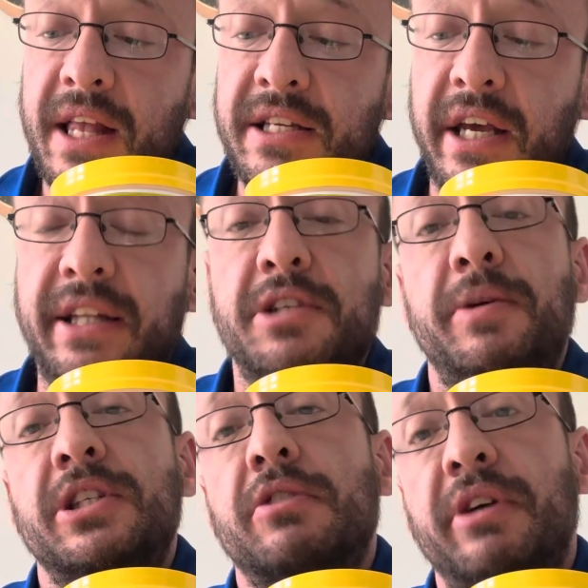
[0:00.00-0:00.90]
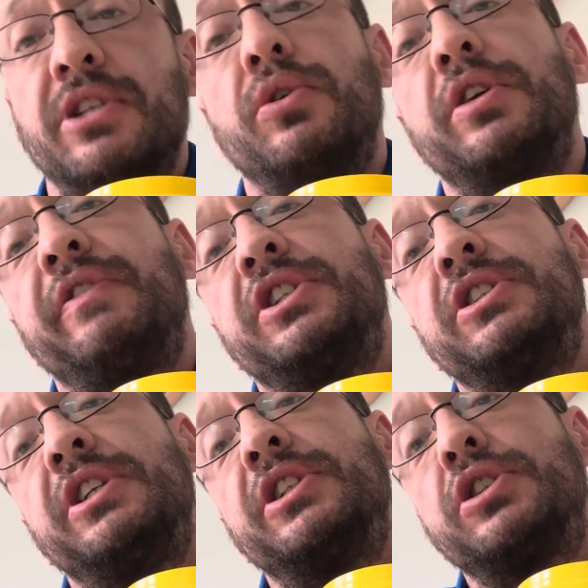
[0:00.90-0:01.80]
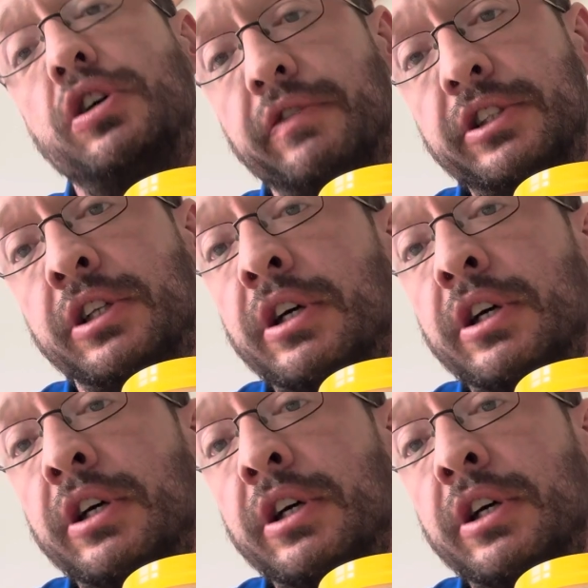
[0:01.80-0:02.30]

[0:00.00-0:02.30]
Taking this means there is no deficiency, it's covered.